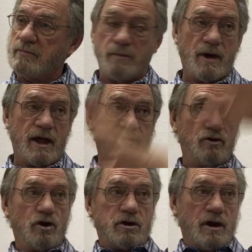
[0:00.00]
they might have
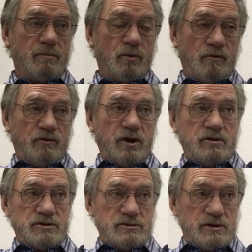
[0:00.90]
hooked up over
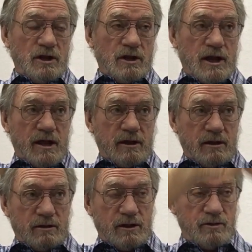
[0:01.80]
in Gilead,
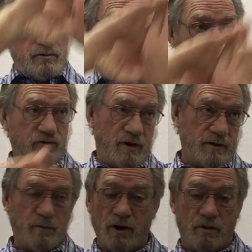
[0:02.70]
and, and, and
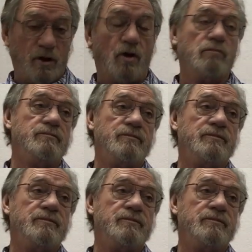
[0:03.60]
we don't know.